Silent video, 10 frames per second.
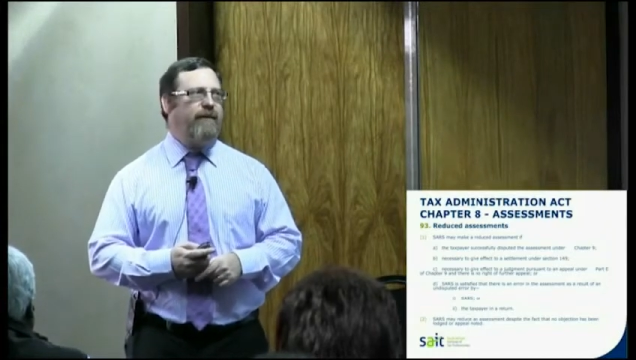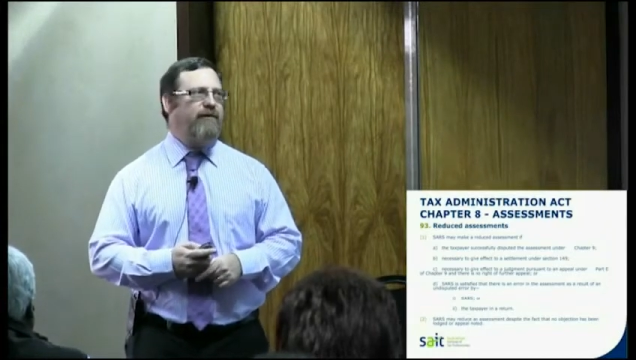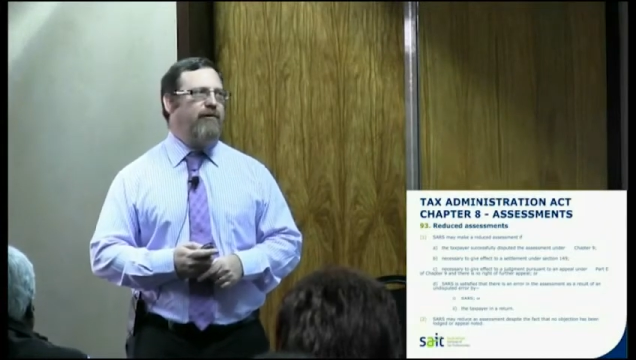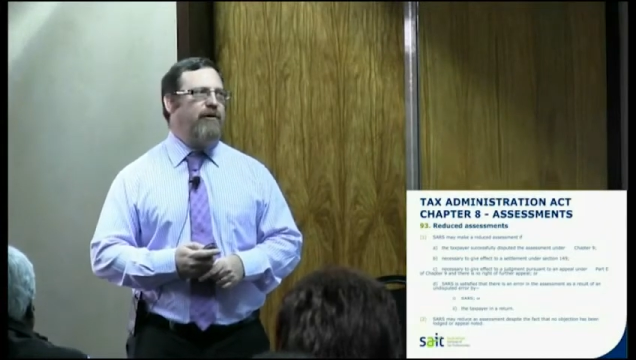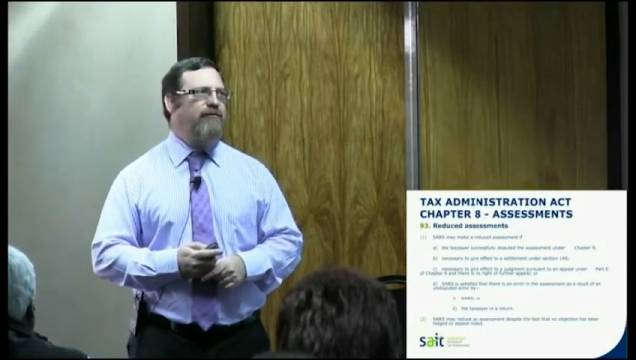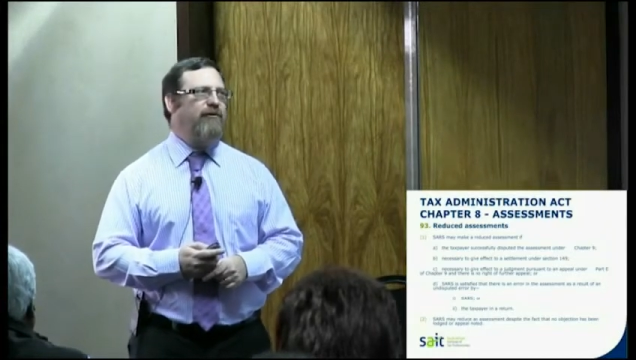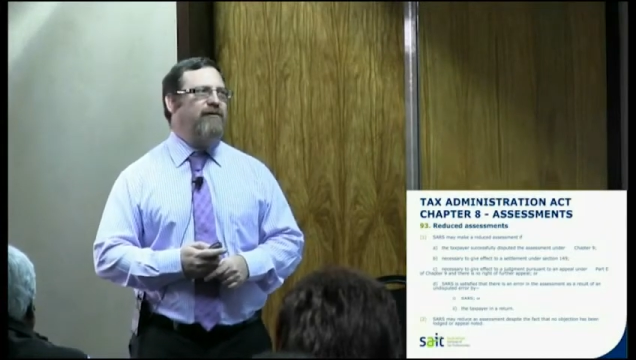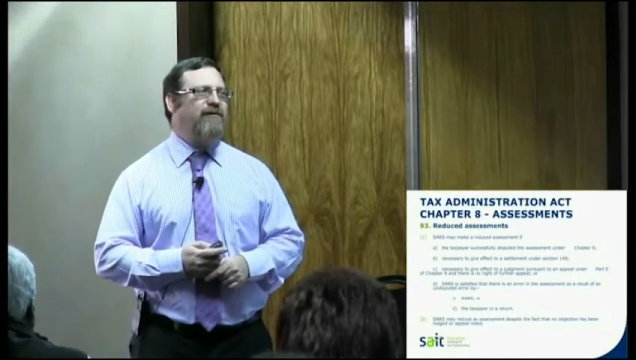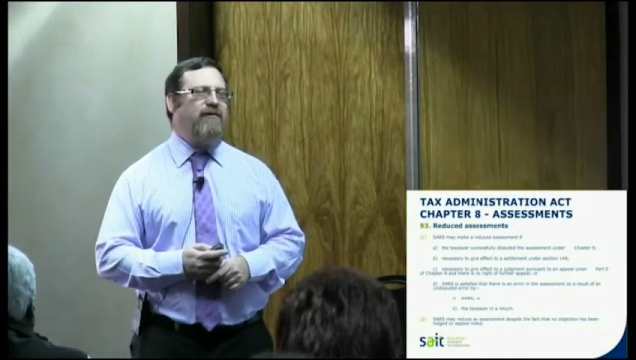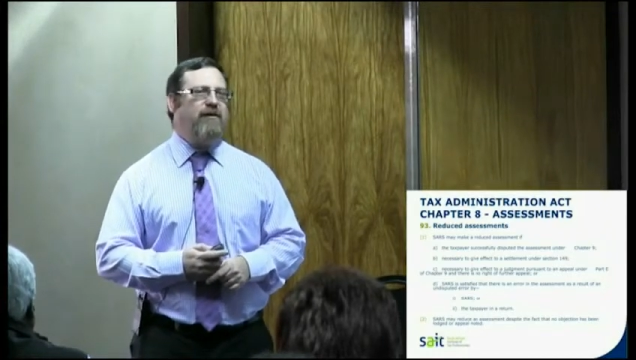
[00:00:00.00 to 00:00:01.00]
as long as
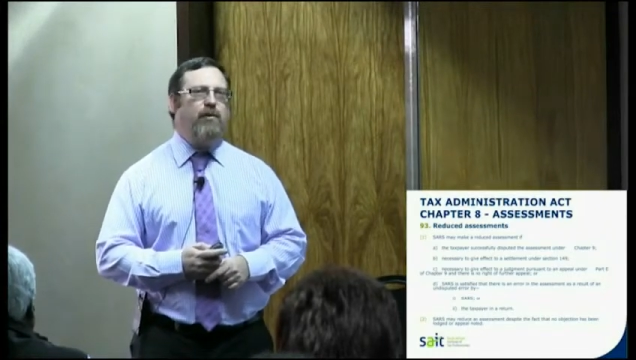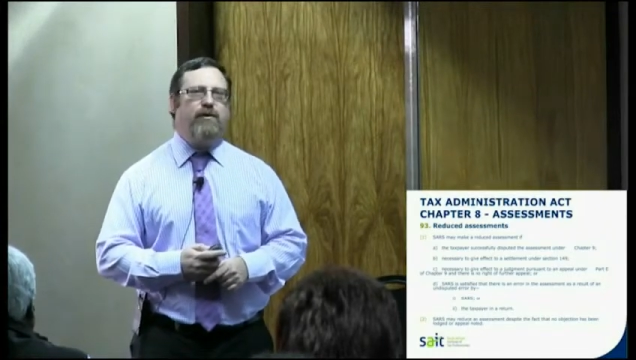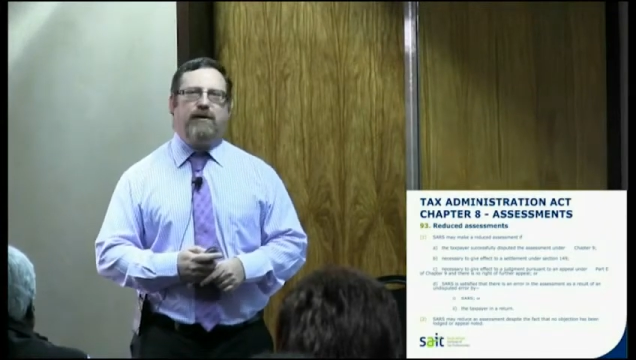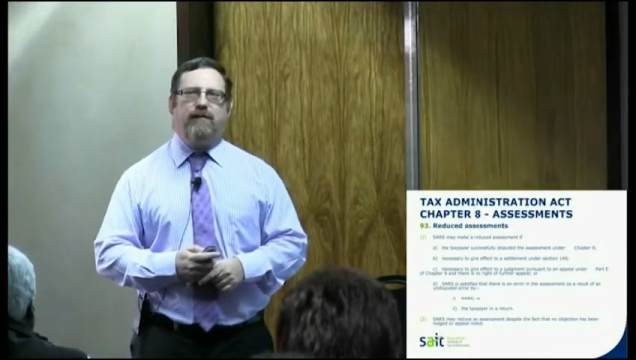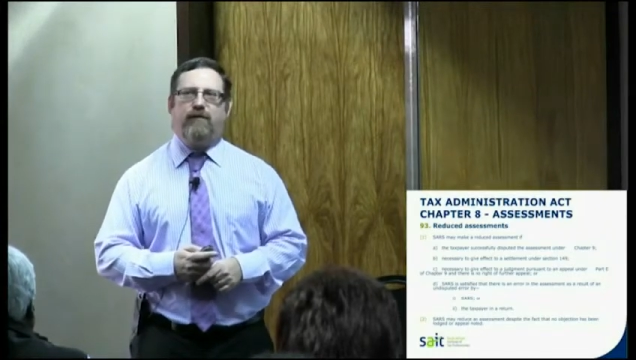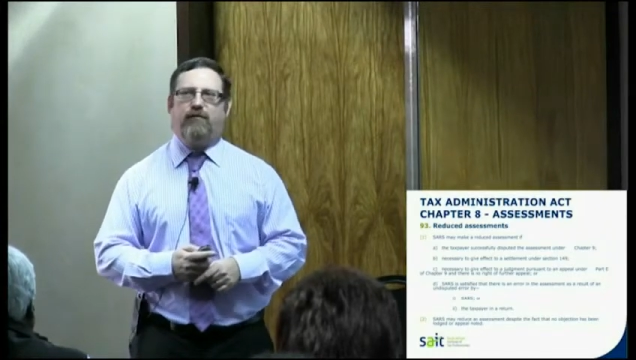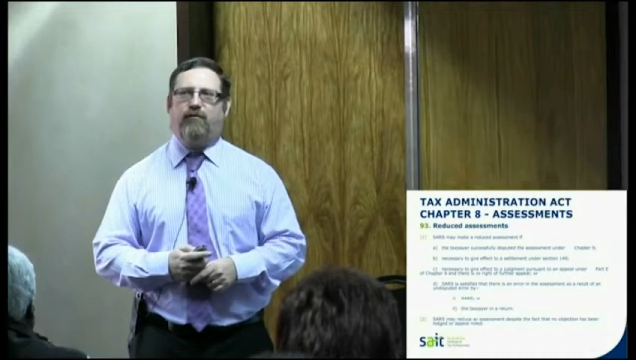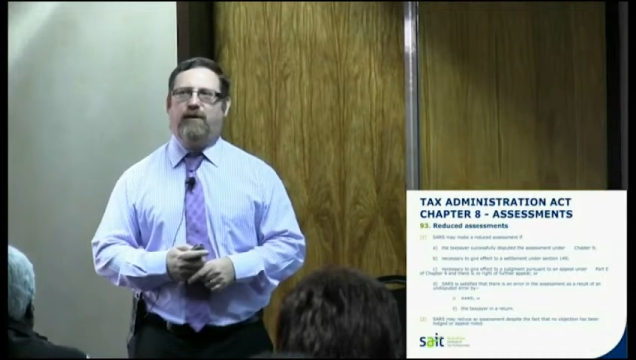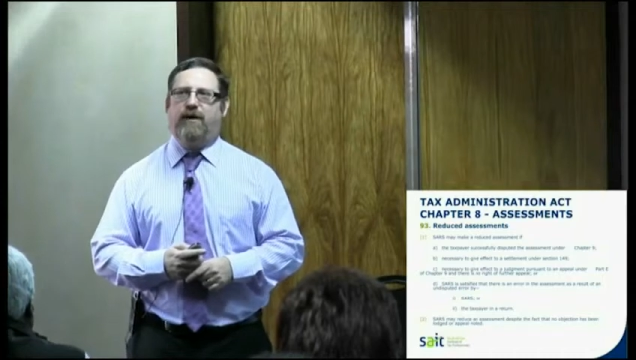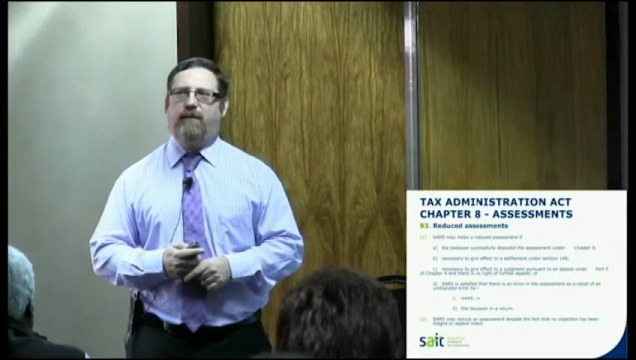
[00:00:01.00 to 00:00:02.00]
you're still within the
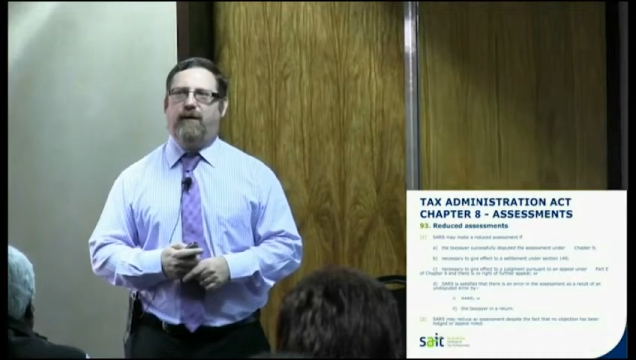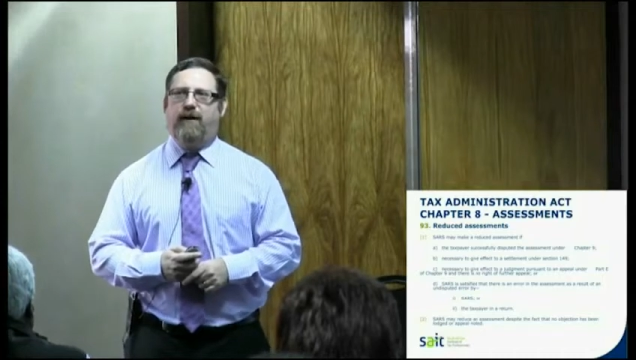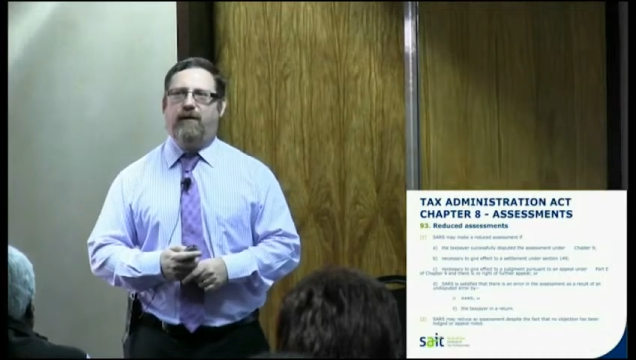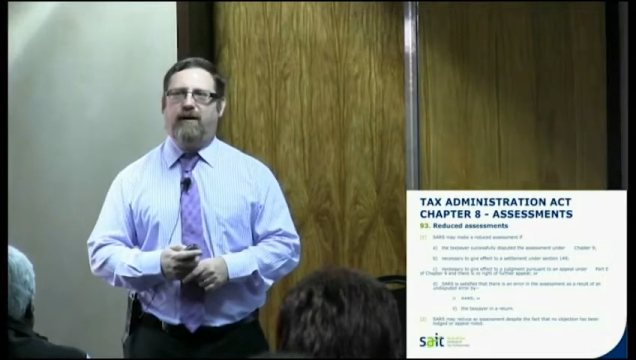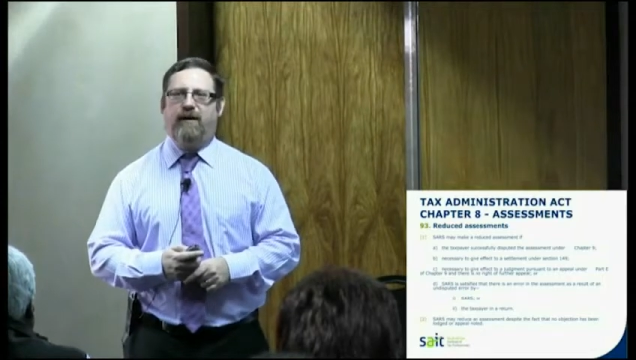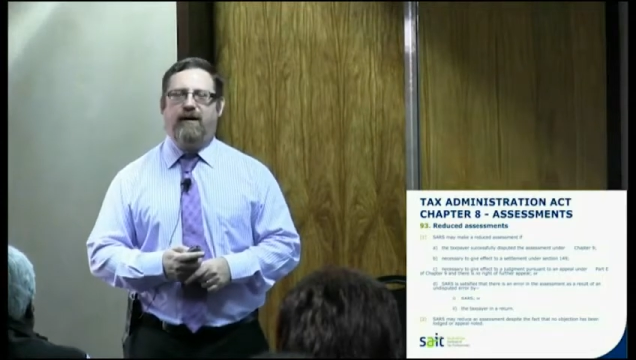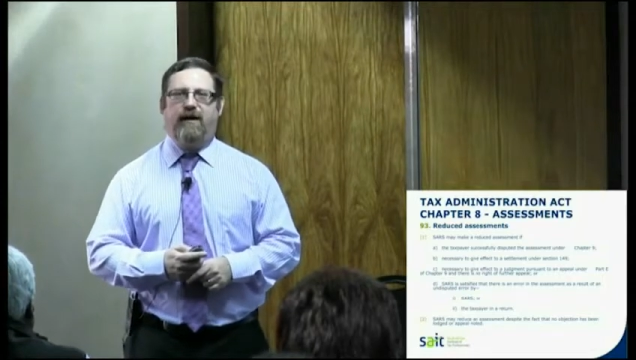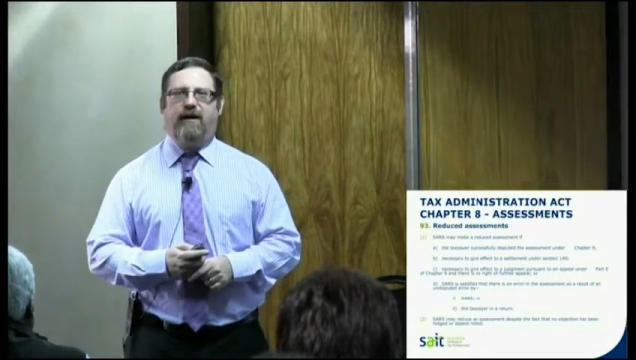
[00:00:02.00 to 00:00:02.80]
3-year period